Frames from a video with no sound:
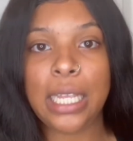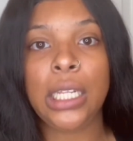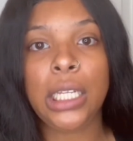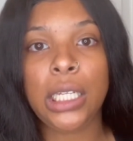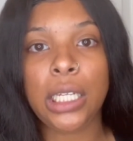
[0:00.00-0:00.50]

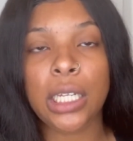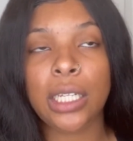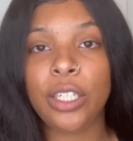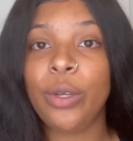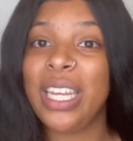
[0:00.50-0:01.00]
look.
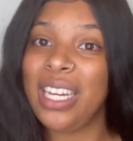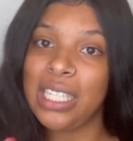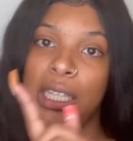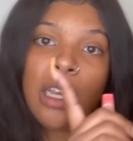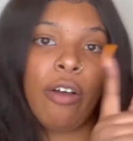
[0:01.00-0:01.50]
You get this
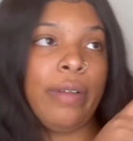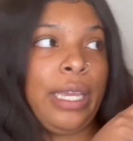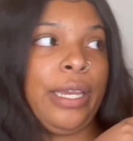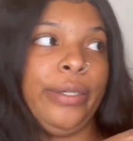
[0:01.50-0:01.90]
look over here.